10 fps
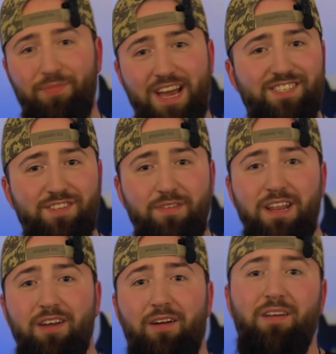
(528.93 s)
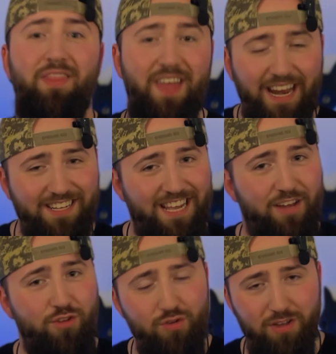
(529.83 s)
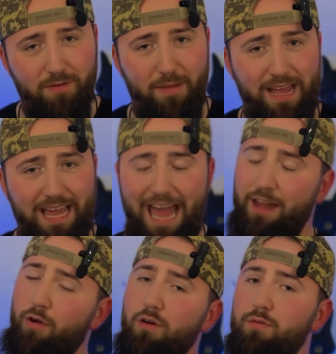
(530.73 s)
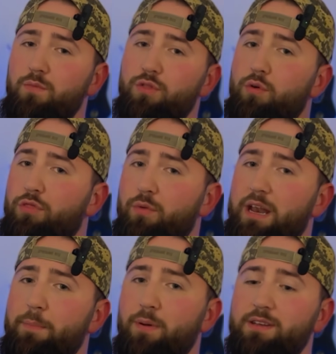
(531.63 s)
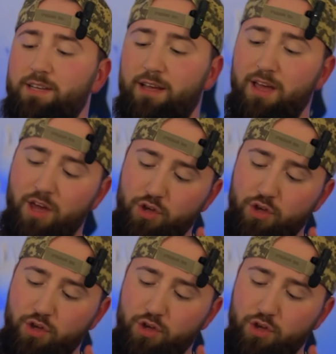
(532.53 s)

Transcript: That's the video. That is how you can make, at home with your 3D printer,